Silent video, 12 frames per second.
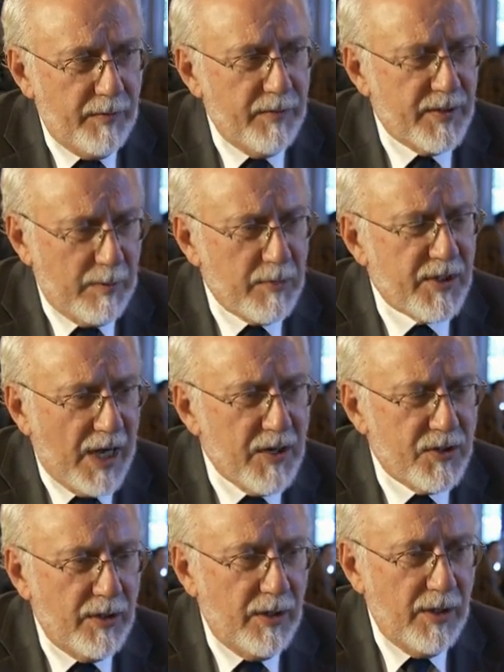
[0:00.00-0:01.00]

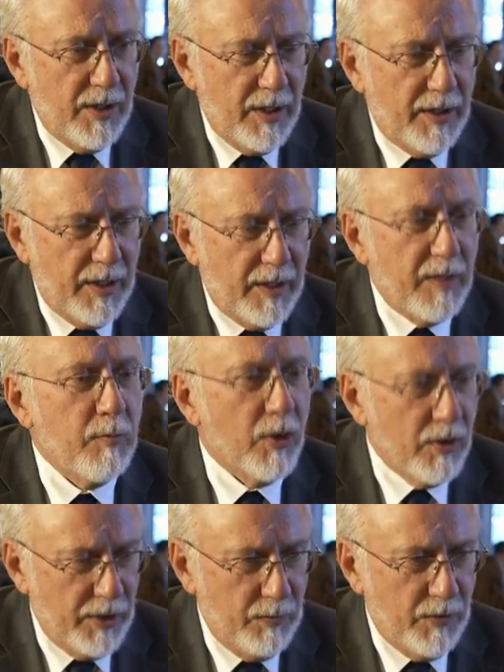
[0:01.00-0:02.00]
substantial and
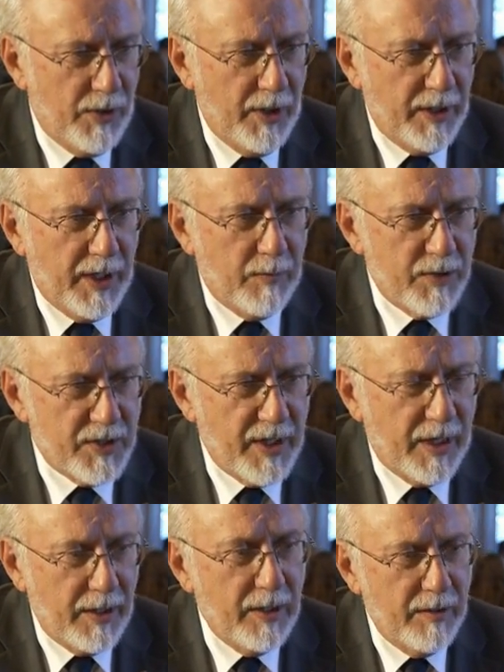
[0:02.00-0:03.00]
important work that was
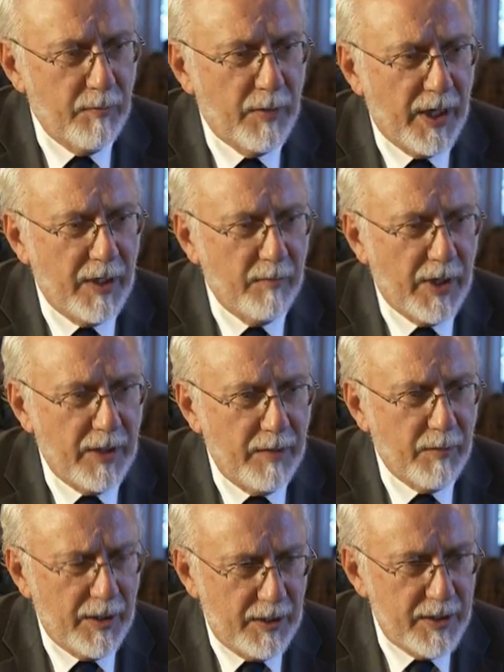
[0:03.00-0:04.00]
done
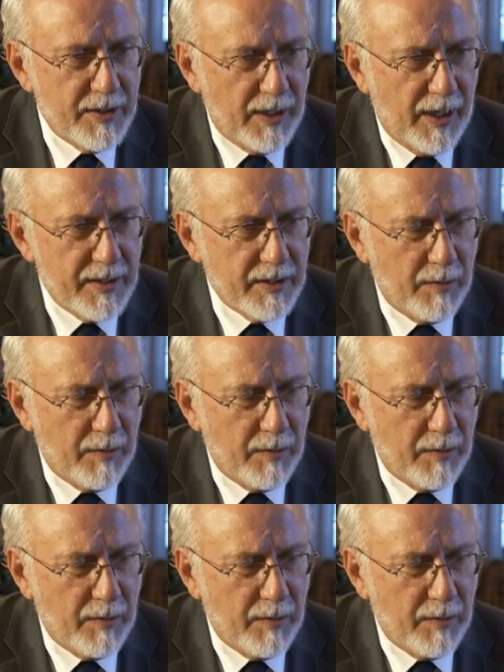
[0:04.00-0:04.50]
by these glass